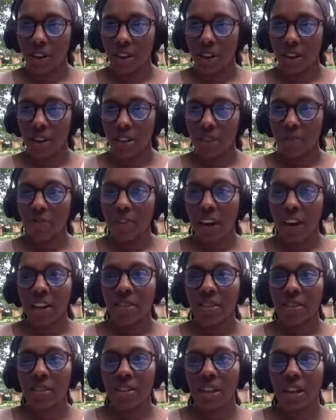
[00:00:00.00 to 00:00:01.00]
And the
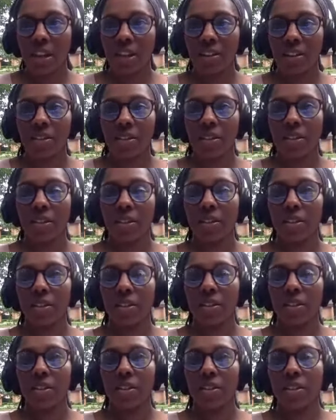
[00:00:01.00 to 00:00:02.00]
fast that
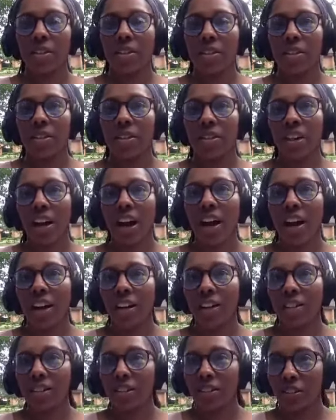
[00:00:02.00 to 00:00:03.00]

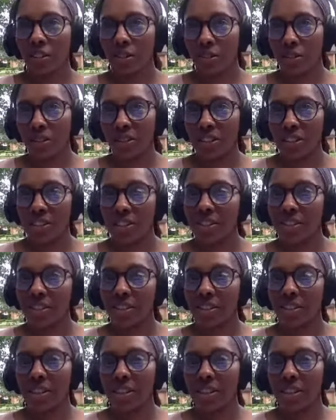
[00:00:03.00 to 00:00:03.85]
God chooses